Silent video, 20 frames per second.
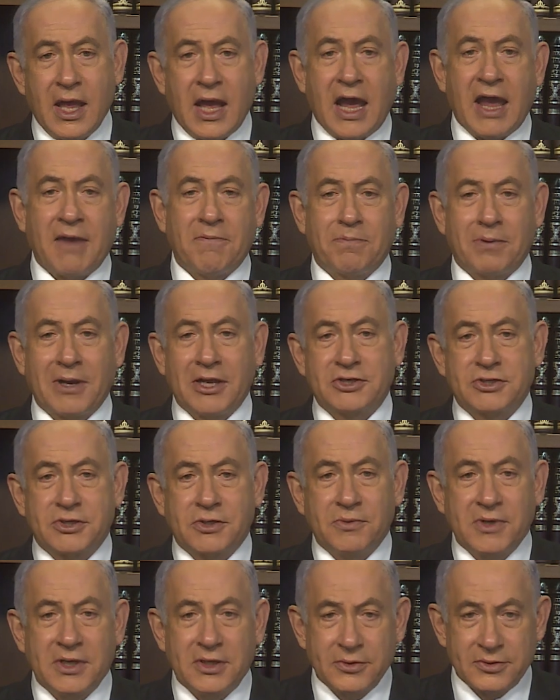I pledge to
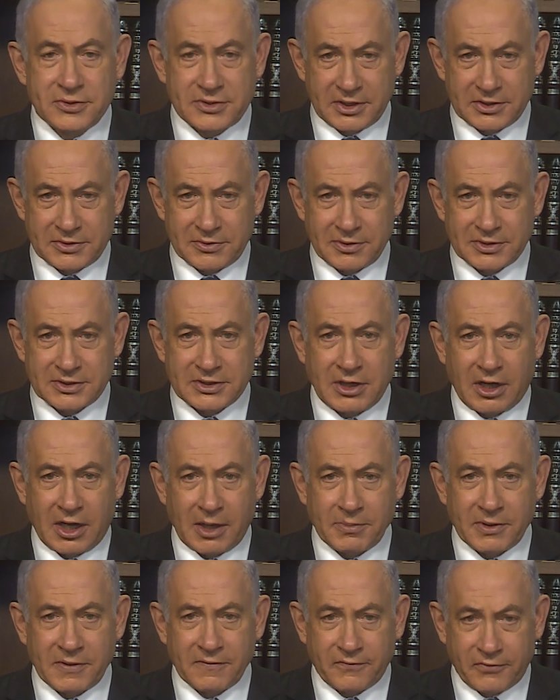reduce Israel's
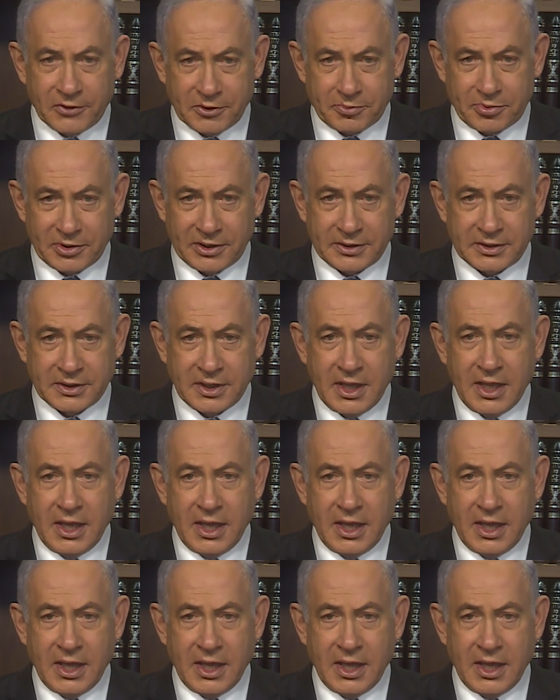carbon footprint